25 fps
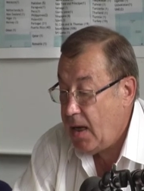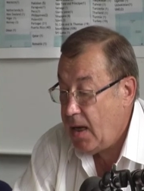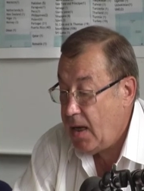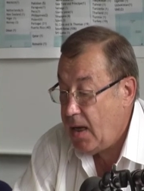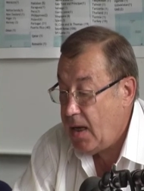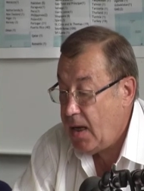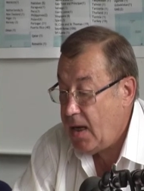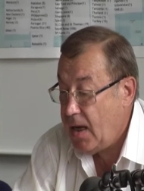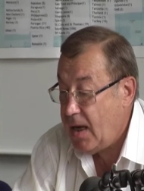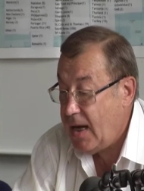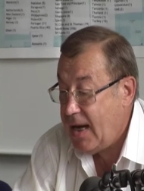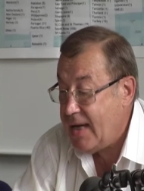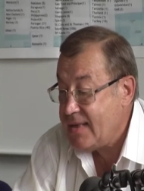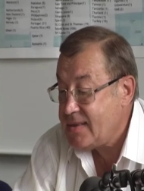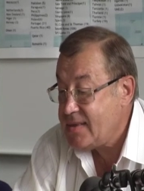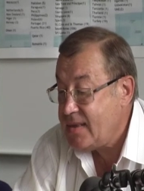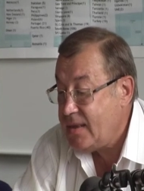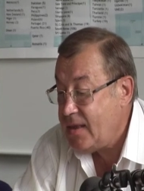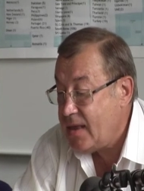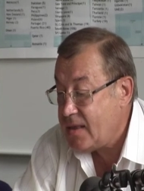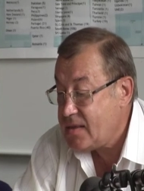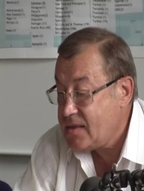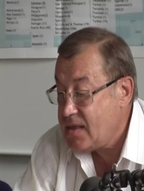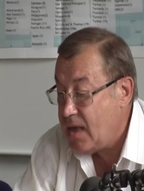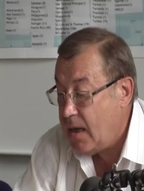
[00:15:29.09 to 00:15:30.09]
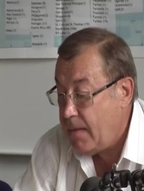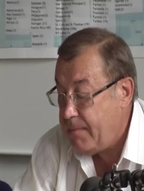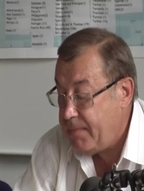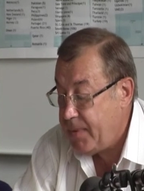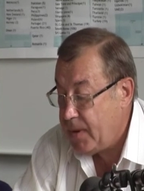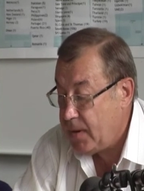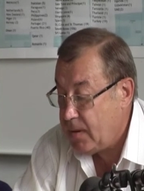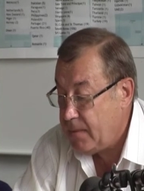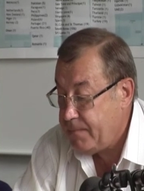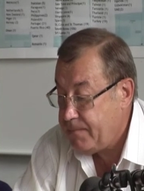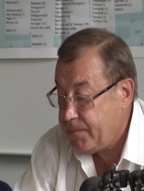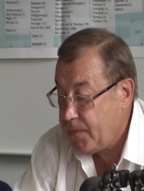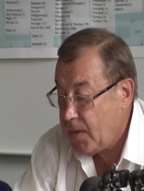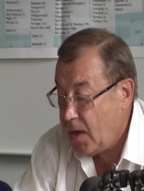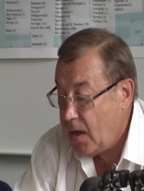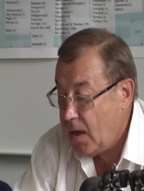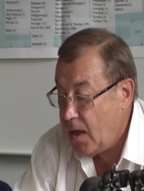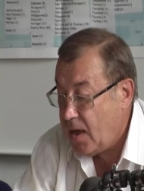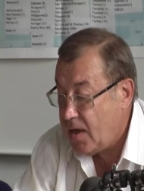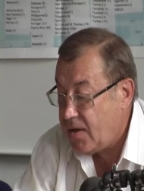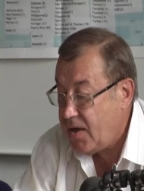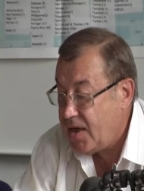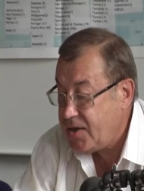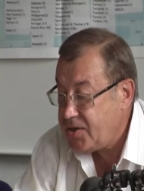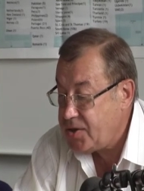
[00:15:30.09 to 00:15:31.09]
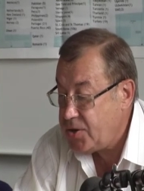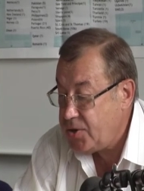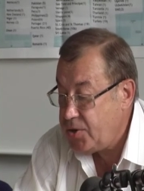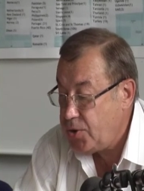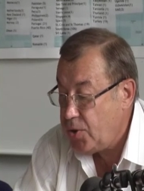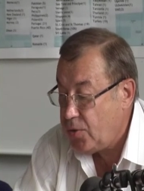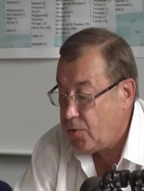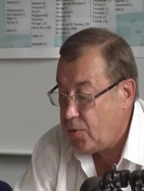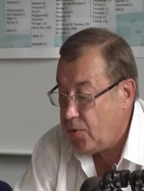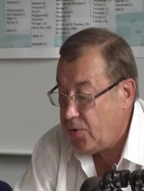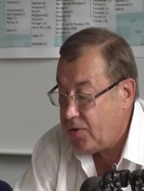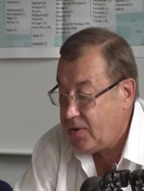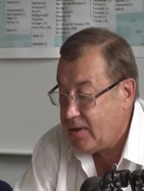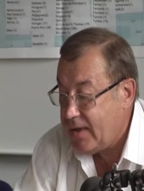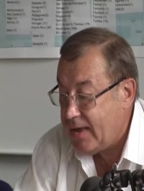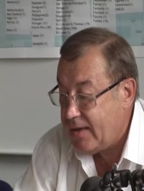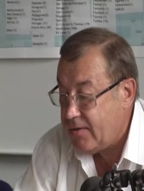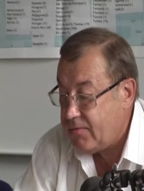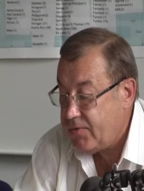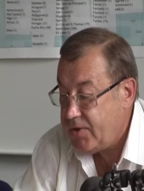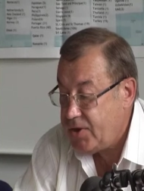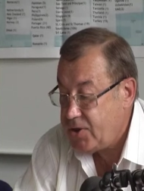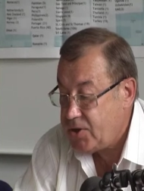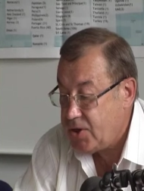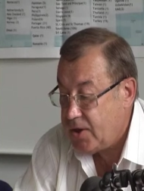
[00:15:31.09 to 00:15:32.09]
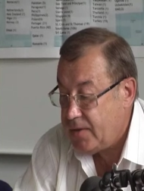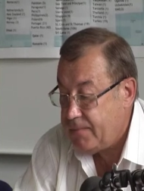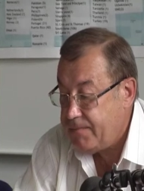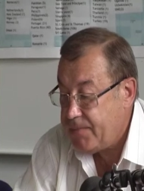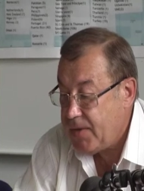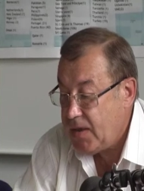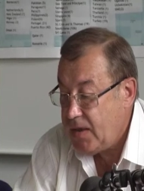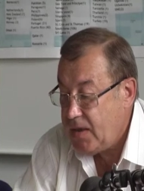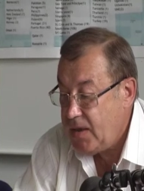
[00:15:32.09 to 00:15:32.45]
As an example, Russia-Chukotka region